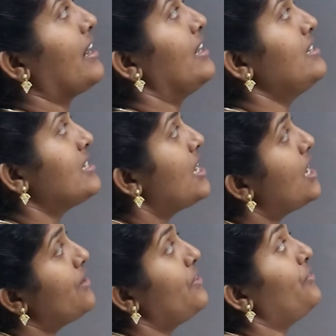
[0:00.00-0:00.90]
at
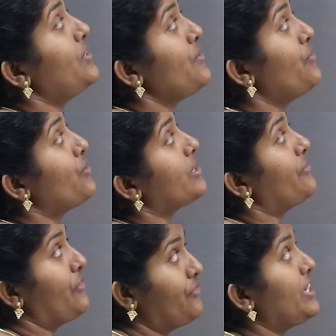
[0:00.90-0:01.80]
50
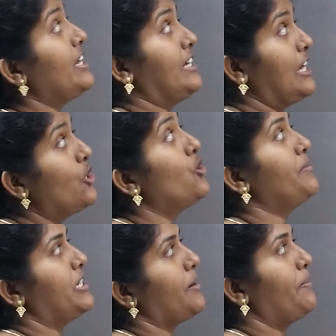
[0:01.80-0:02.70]

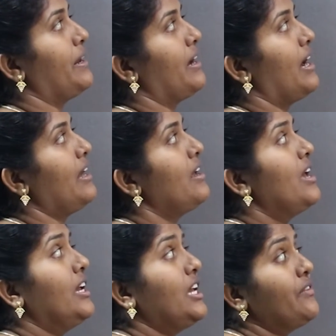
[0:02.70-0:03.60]
km per hour.
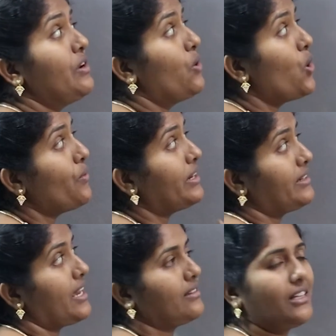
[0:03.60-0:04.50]
He will
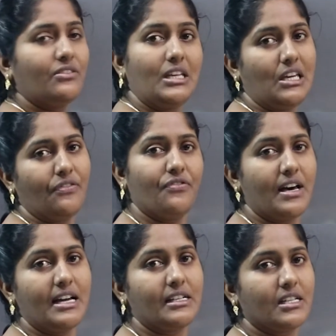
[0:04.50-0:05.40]
overtake the thief
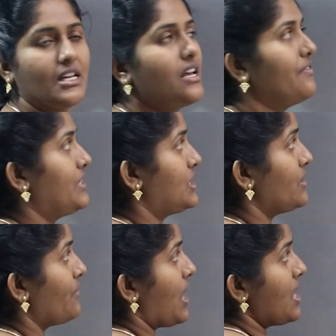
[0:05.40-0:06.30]
at, first
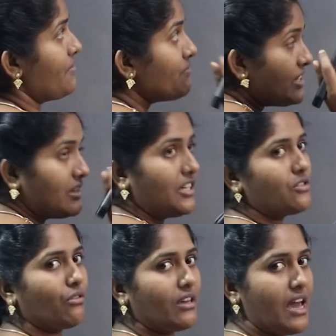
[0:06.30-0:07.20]
of all, we need
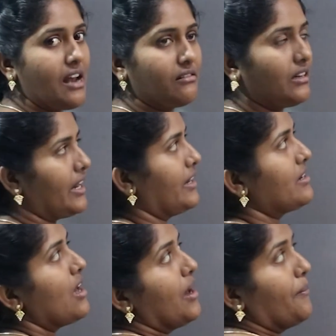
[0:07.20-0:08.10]
to calculate